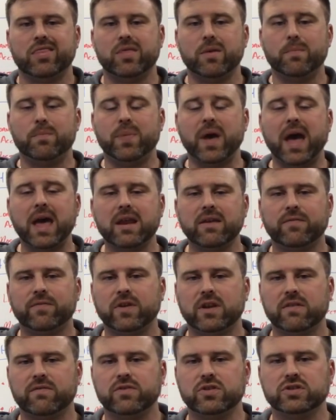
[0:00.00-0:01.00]
The
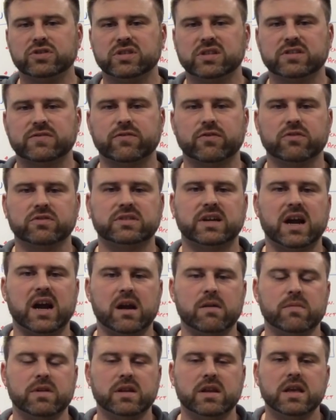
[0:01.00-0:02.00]
benefit of using this for
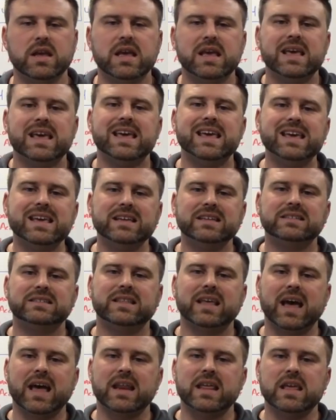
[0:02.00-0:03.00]
retirement
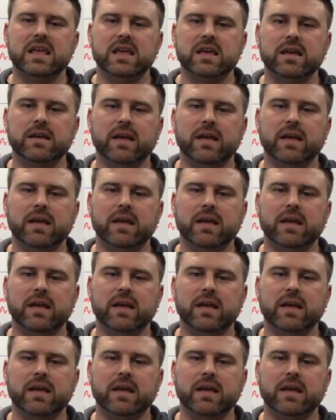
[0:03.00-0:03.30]
is that,